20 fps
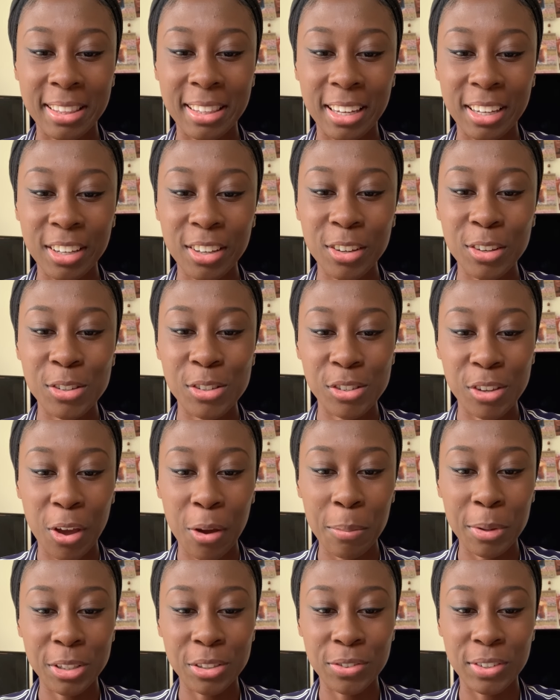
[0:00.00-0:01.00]
Thank you so
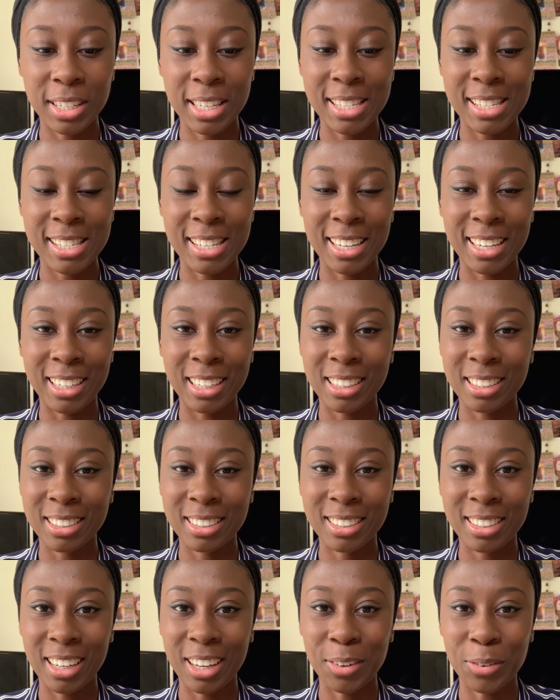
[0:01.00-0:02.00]
much for
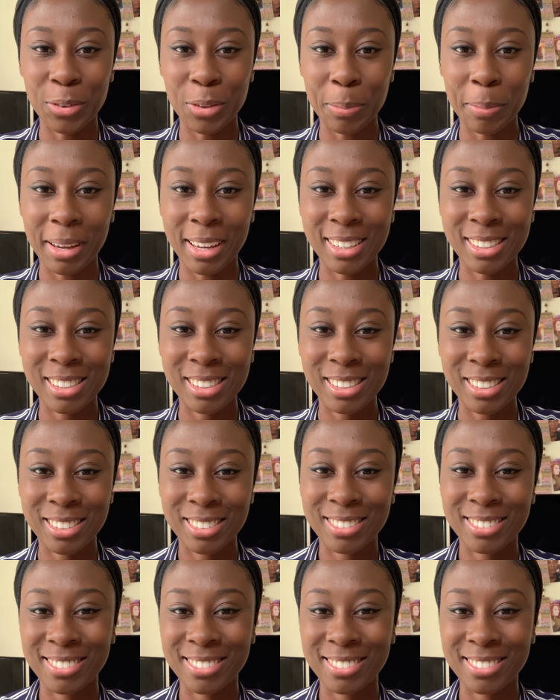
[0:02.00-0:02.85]
listening, and all the best.